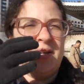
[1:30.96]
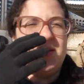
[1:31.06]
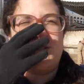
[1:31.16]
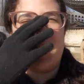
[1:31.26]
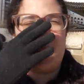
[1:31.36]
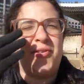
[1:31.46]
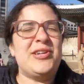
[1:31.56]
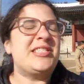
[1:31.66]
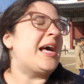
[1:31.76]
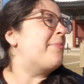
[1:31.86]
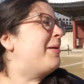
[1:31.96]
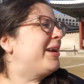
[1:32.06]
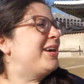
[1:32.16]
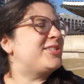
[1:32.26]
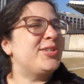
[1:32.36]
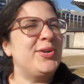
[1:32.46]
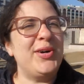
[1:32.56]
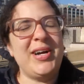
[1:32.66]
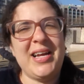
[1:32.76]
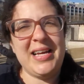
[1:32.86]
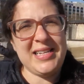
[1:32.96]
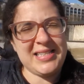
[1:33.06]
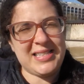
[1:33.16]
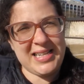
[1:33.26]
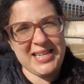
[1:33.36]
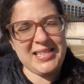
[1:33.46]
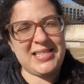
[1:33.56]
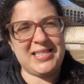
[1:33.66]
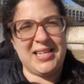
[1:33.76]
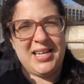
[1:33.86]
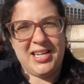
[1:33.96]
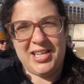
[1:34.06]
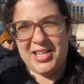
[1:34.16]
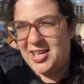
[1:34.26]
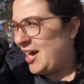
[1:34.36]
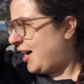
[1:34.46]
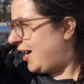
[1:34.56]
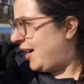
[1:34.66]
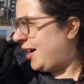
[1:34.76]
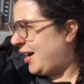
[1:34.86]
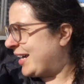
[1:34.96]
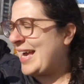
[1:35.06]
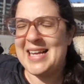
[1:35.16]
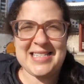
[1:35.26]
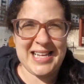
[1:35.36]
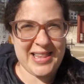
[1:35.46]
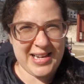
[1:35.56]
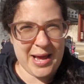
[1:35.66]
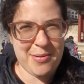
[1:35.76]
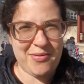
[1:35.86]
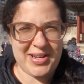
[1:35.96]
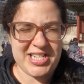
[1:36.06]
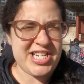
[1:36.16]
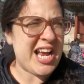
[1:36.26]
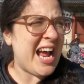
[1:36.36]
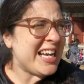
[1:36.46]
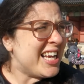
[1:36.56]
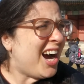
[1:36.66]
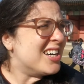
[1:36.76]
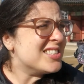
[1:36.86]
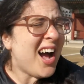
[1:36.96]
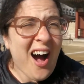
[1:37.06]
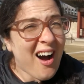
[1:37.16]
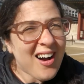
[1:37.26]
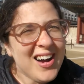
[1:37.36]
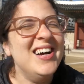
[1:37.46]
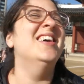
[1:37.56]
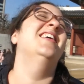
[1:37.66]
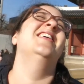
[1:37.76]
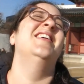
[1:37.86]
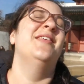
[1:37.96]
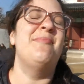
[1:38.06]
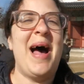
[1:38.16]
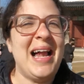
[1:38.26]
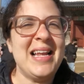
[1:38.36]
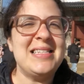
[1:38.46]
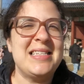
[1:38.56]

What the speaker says: So the first stop on our tour is this, I can't say the name of it, Changdeokgung Palace.